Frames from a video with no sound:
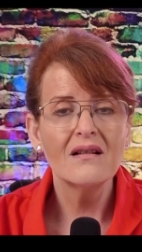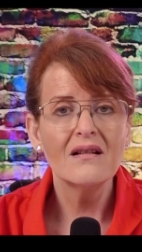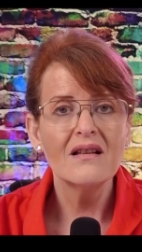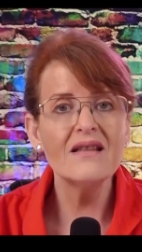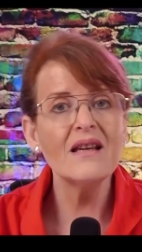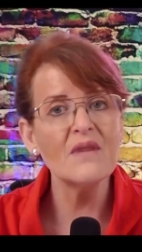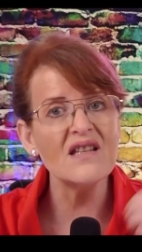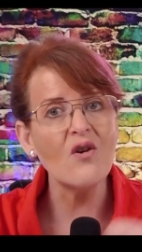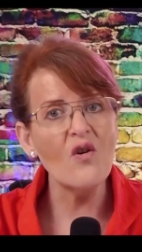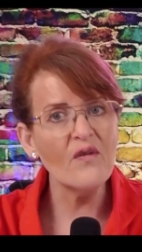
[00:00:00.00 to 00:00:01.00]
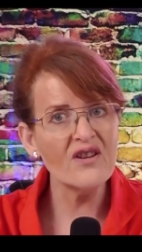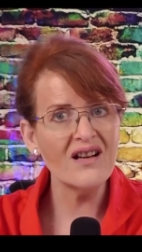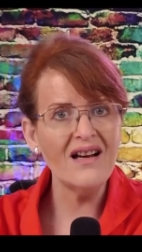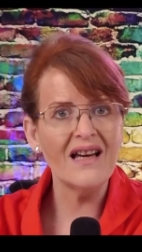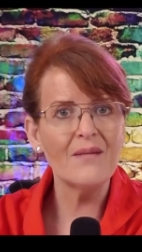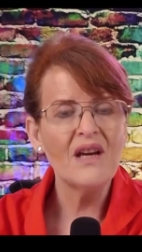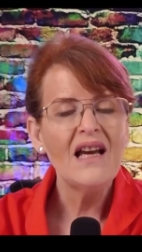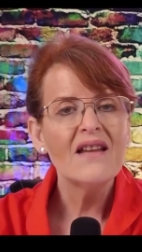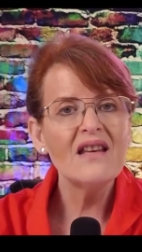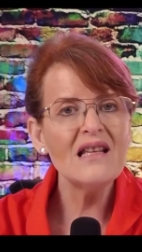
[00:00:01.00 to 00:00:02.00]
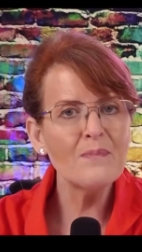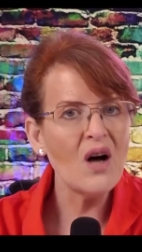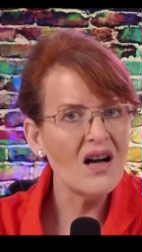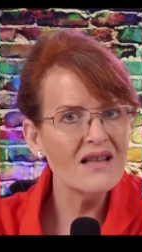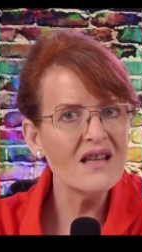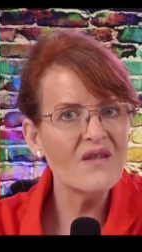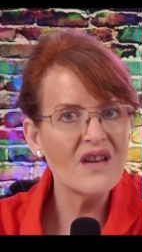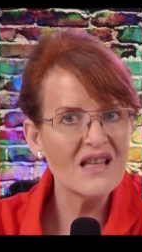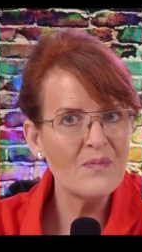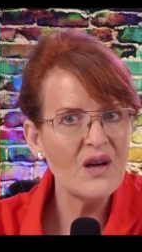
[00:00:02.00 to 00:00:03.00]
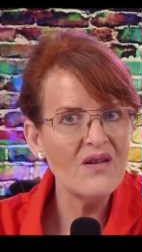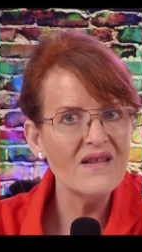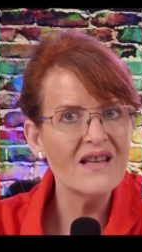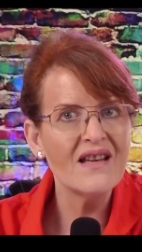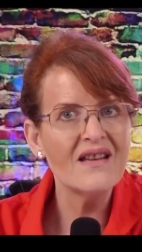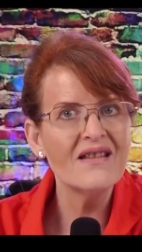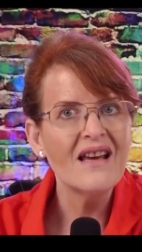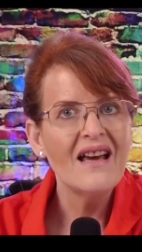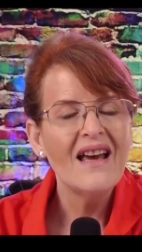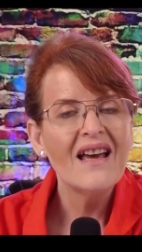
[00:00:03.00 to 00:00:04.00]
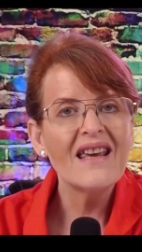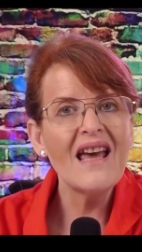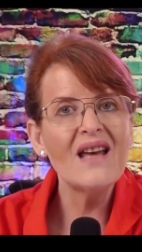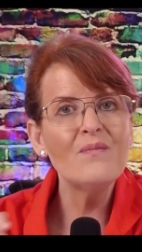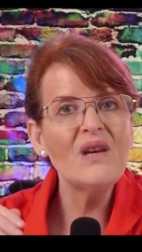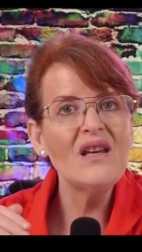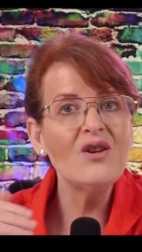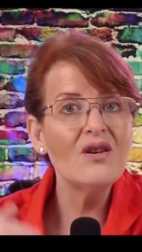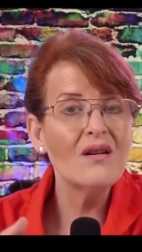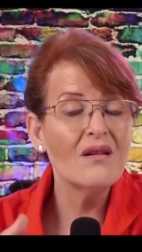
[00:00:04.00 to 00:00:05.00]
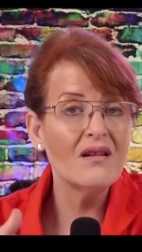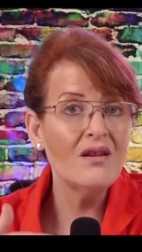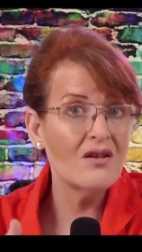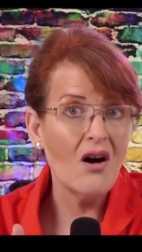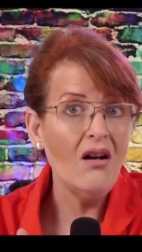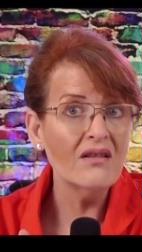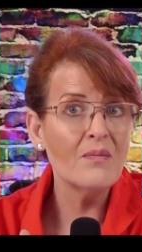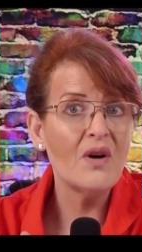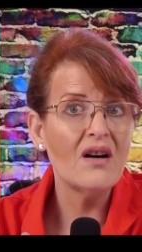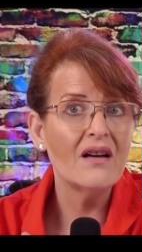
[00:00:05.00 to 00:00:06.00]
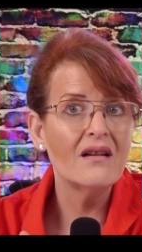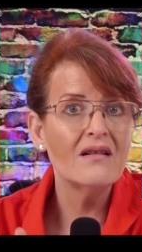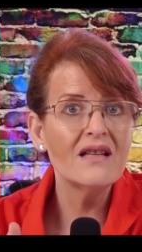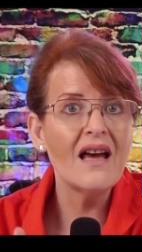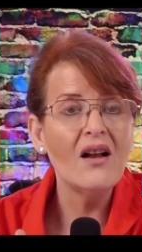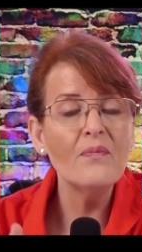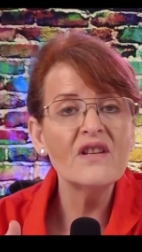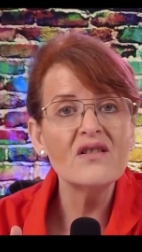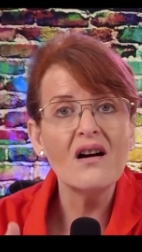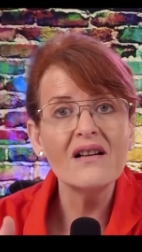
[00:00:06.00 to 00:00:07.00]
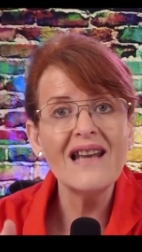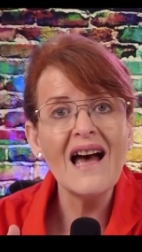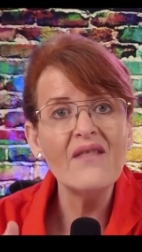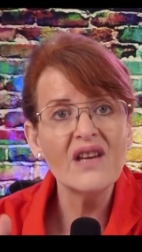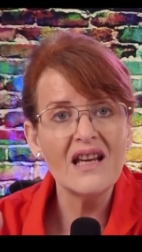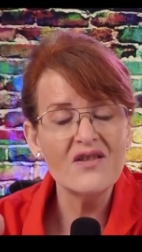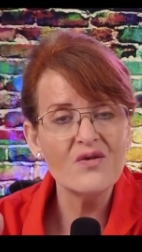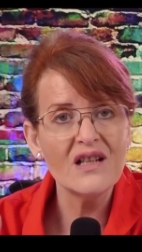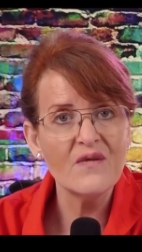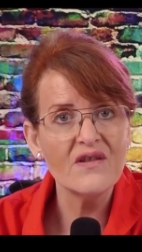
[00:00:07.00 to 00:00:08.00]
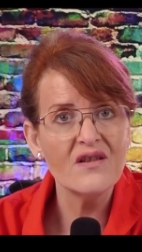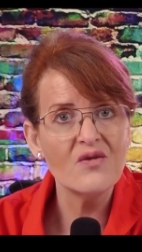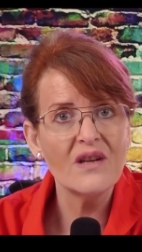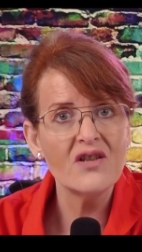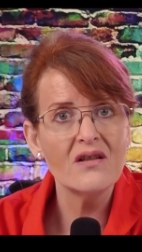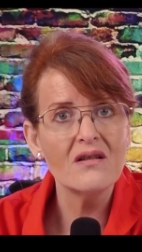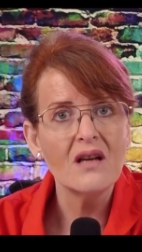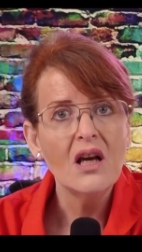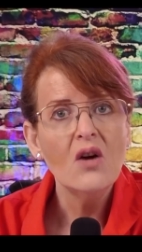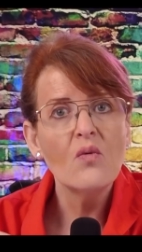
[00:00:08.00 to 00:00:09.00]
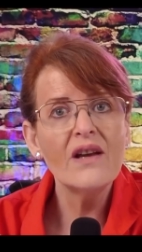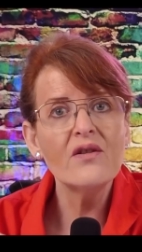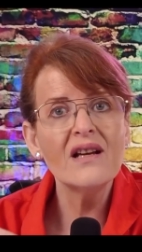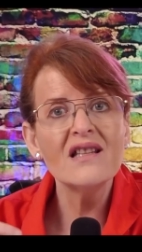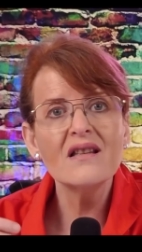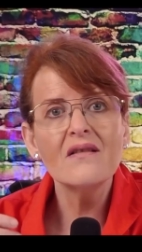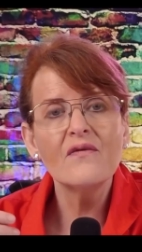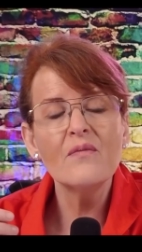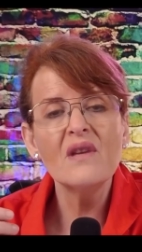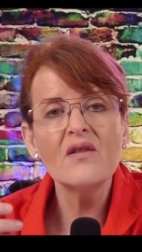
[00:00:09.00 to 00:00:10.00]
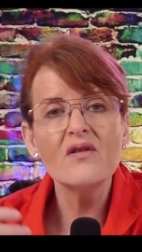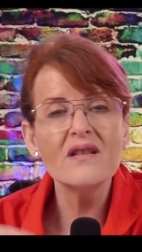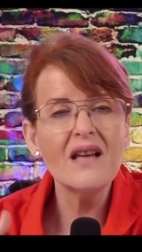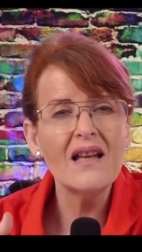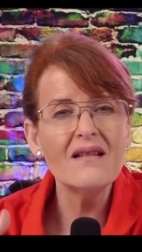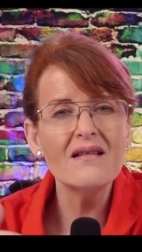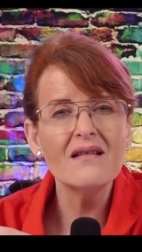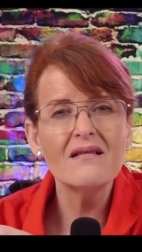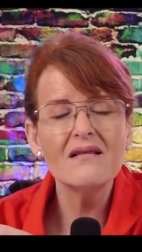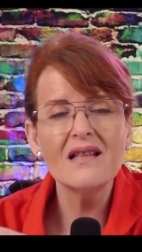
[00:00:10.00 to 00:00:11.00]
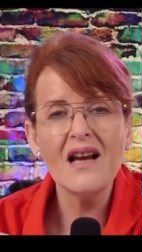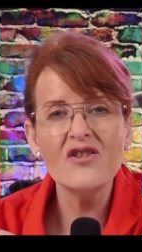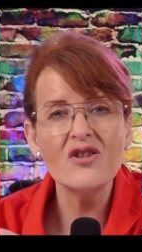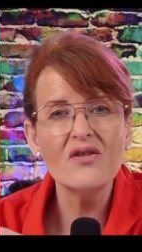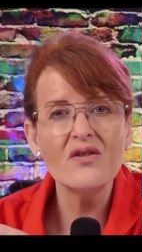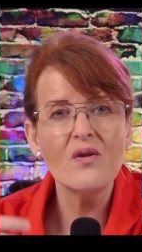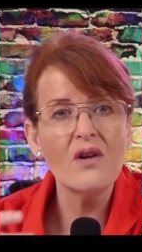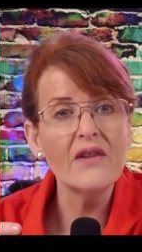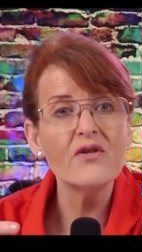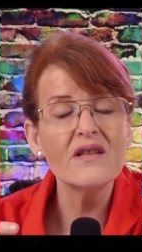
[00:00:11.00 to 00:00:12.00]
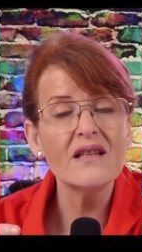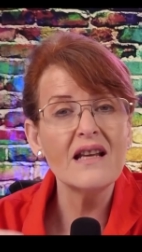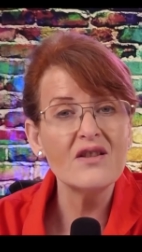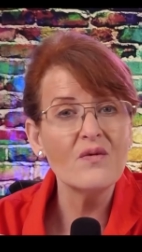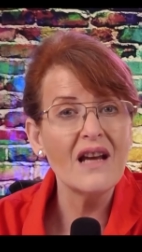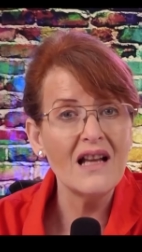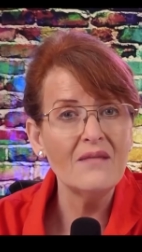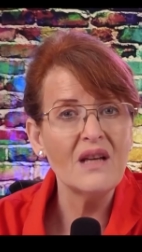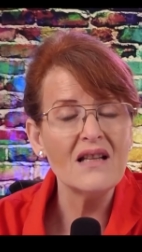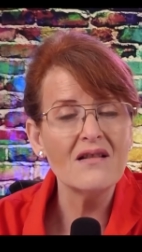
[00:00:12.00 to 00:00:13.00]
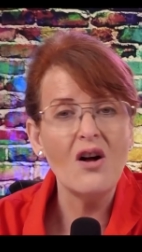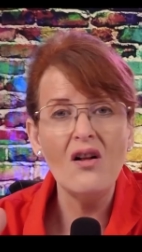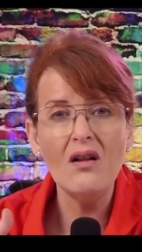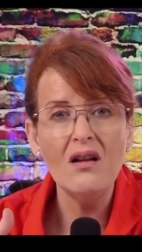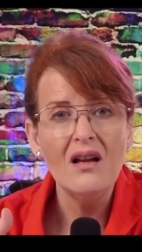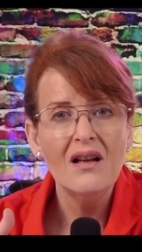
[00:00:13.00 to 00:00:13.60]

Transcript: You see, because over time, these positive experiences can be called upon to help the dog navigate stressful situations, whether it's familiar scents, textures, or other sensory elements. All